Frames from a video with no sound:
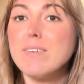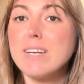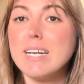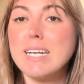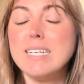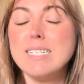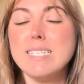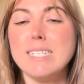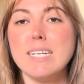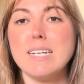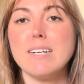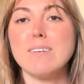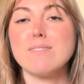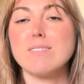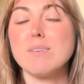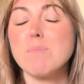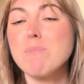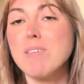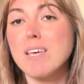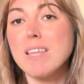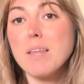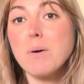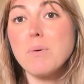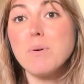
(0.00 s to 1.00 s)
an idea of
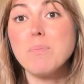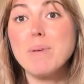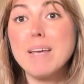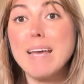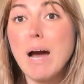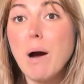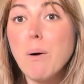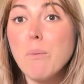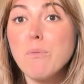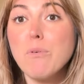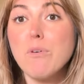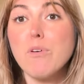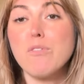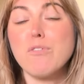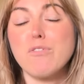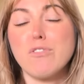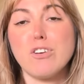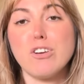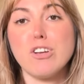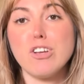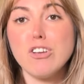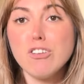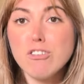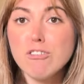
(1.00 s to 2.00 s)
something that would be helpful
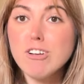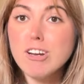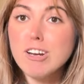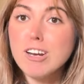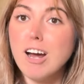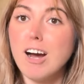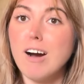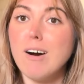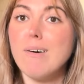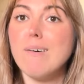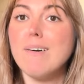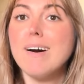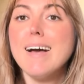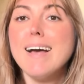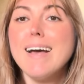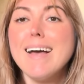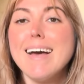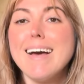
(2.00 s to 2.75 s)
for you to know,